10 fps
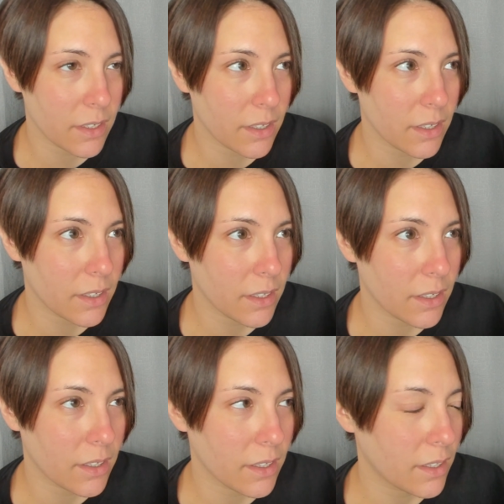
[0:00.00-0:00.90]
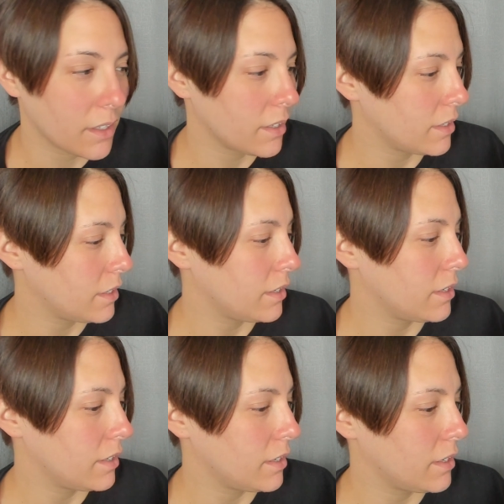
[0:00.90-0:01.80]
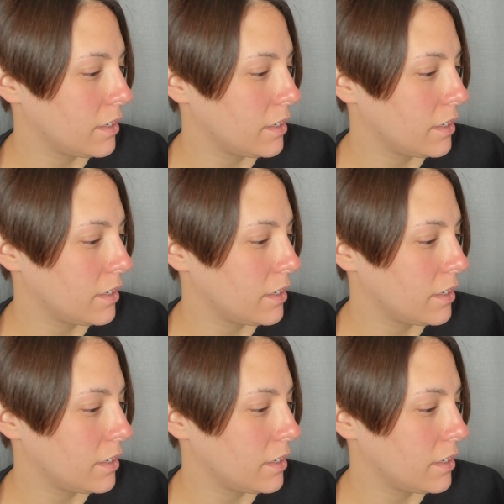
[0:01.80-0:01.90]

Nothing is said.